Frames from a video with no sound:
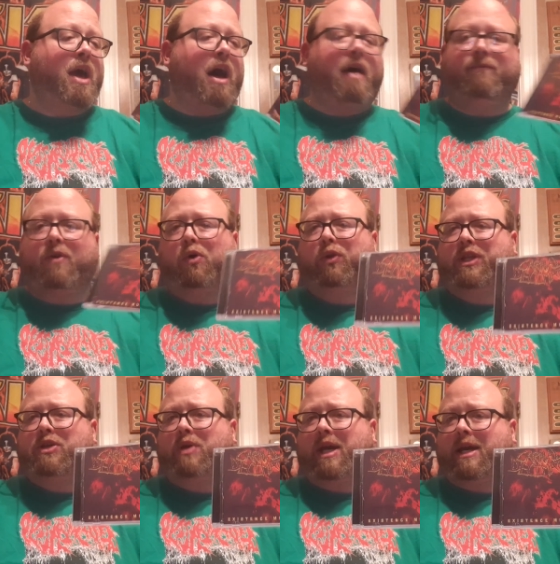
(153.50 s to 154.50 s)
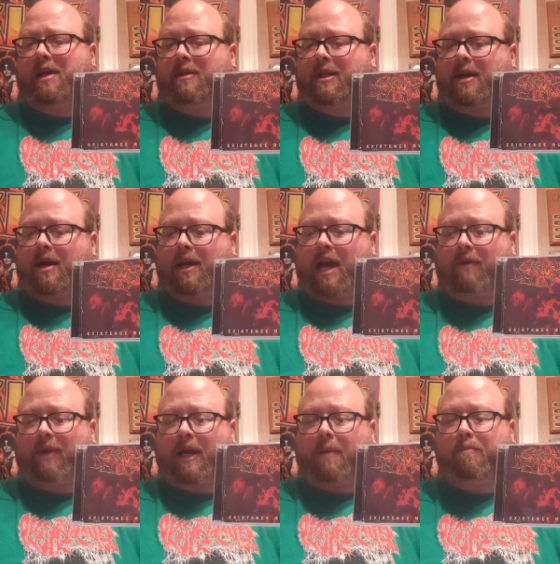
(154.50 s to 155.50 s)
Uh, vocally, you could get uh, uh,
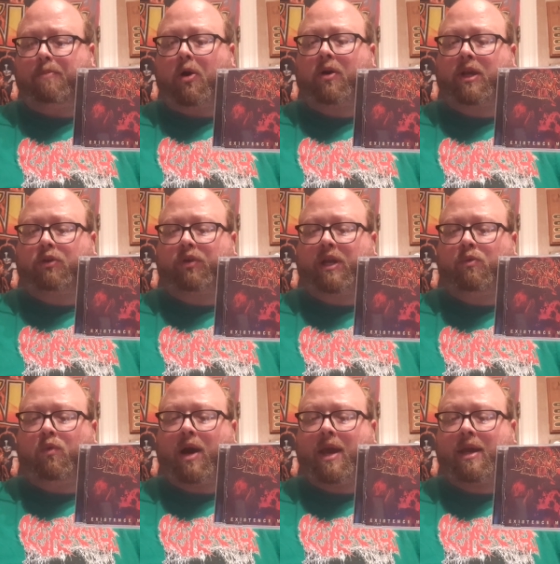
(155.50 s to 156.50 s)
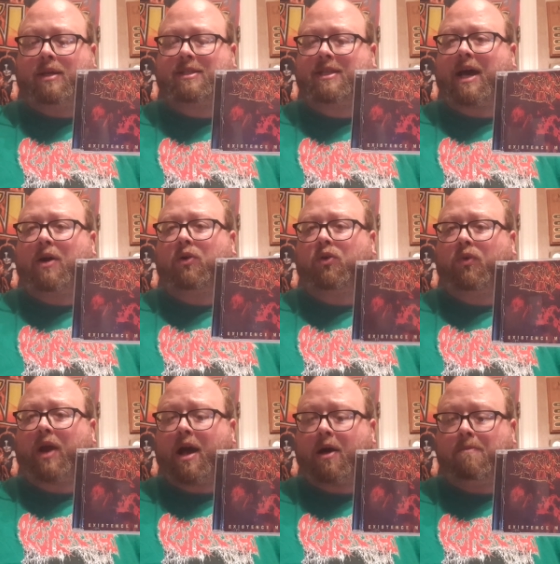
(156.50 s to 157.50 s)
kind of like a Barney Greenway style
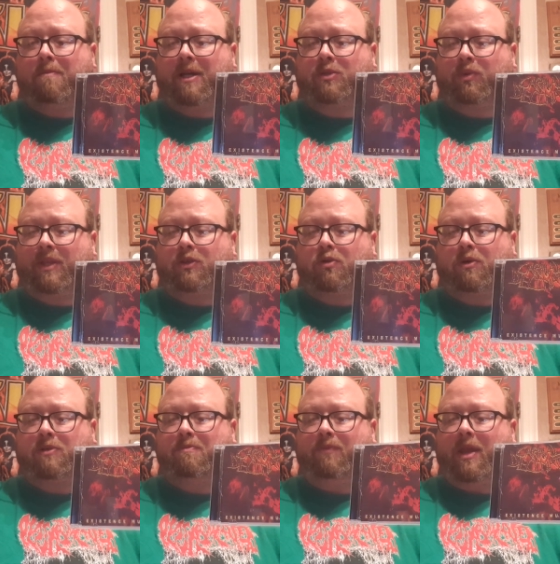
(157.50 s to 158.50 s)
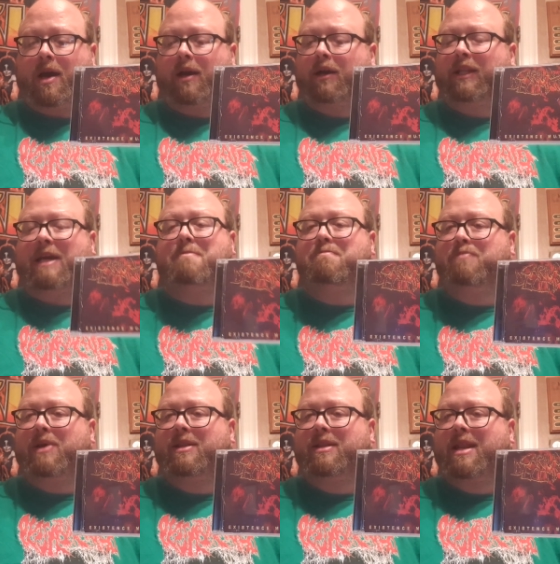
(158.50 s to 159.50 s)
growl mixed with these almost uh, Glenn
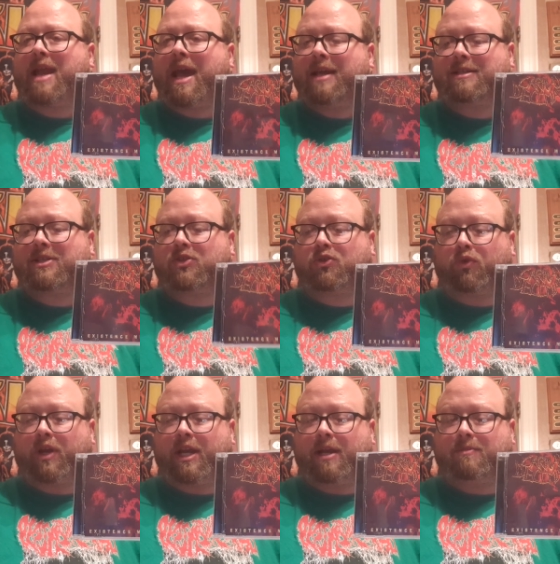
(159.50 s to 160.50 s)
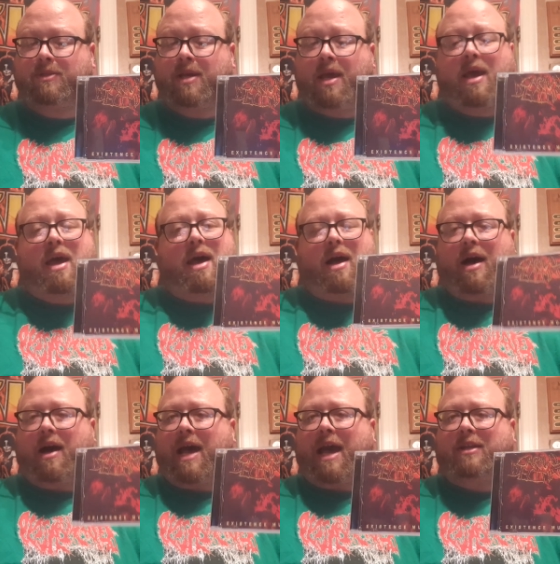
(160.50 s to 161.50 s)
Benton-esque screams
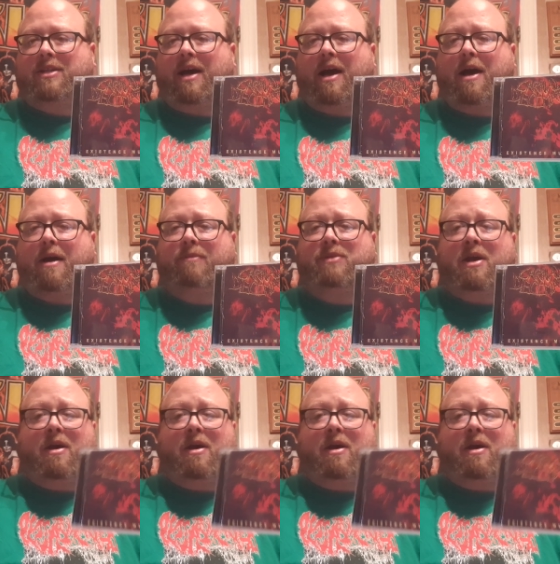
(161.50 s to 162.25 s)
uh, at times.